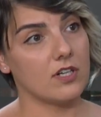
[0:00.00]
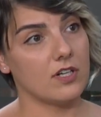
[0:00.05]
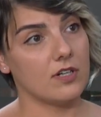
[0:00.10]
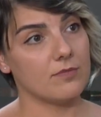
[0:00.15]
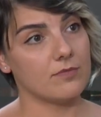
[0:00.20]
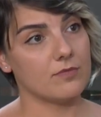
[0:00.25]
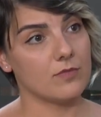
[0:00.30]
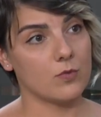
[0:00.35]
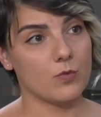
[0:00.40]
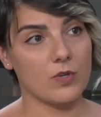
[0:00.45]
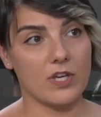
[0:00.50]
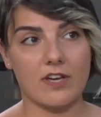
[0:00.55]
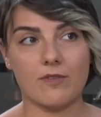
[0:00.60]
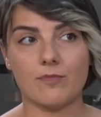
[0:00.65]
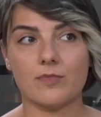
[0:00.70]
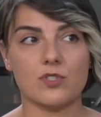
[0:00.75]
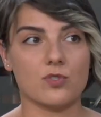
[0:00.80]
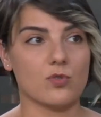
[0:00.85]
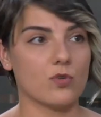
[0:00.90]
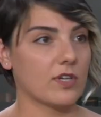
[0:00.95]
Um, we
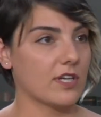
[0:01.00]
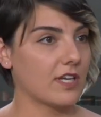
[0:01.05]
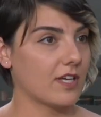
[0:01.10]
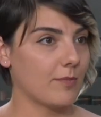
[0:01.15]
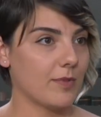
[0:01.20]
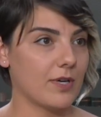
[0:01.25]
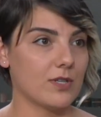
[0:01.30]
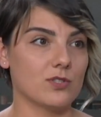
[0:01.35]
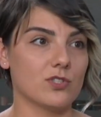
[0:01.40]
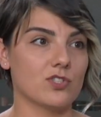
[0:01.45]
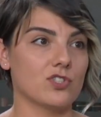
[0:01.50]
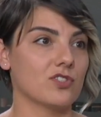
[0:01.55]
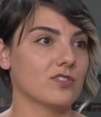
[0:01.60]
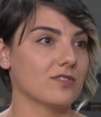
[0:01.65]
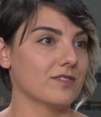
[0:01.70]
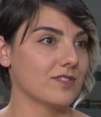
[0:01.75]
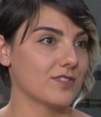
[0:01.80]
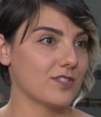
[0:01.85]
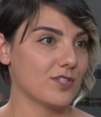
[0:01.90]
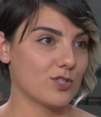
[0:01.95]
have been talking about
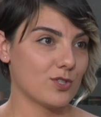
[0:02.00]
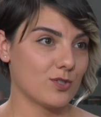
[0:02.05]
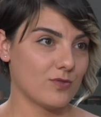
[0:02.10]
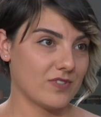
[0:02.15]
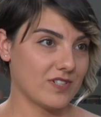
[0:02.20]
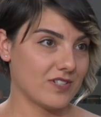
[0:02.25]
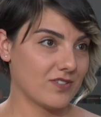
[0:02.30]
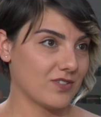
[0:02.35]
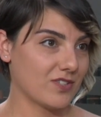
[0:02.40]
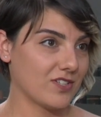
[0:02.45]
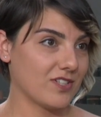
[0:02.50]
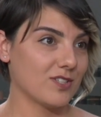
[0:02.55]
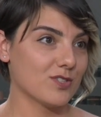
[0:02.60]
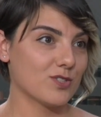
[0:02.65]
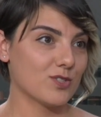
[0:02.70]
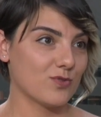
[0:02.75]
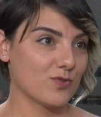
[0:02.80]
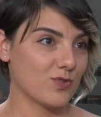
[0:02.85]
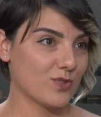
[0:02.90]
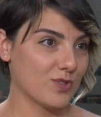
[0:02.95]
digitalization of
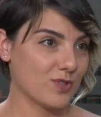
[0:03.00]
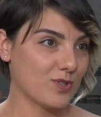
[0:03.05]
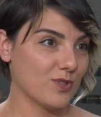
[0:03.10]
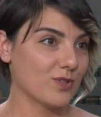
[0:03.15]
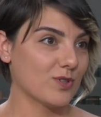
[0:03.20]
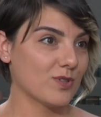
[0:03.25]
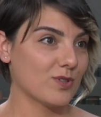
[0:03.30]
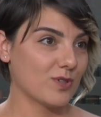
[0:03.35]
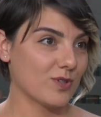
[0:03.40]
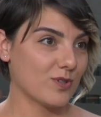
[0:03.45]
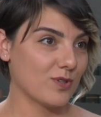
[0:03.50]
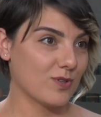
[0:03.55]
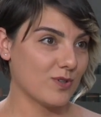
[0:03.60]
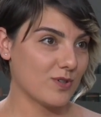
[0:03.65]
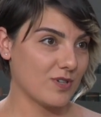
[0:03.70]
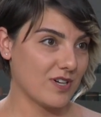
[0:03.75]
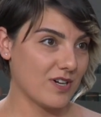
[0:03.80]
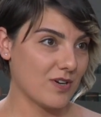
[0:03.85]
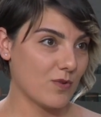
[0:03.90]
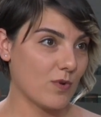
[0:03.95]
agriculture for a long, long
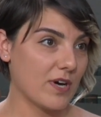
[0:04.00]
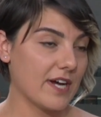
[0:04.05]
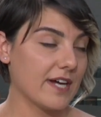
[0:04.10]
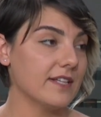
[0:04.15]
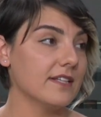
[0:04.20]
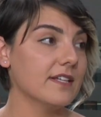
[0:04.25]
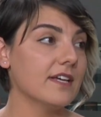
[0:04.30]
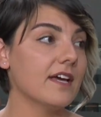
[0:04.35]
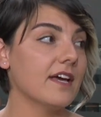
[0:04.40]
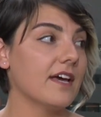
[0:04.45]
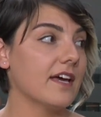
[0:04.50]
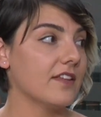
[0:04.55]
uh, while,